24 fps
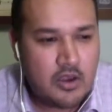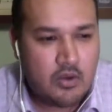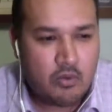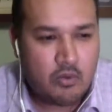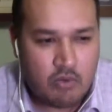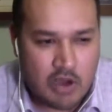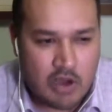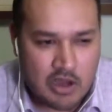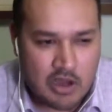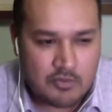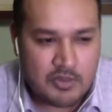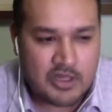
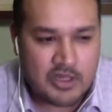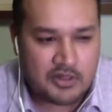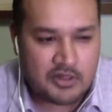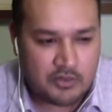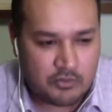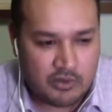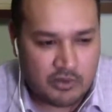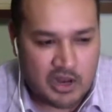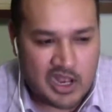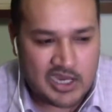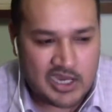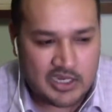Watermelon
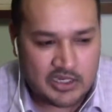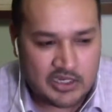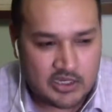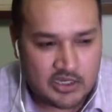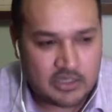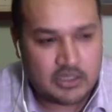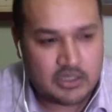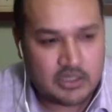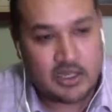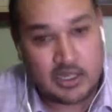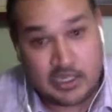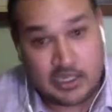rind
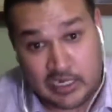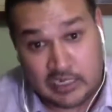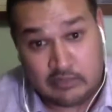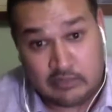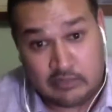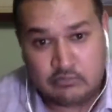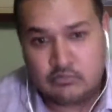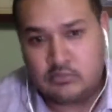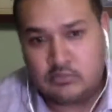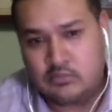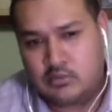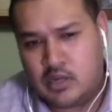again,
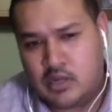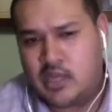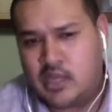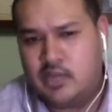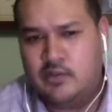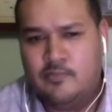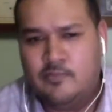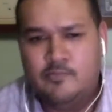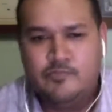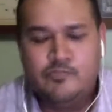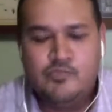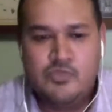
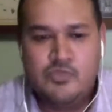right?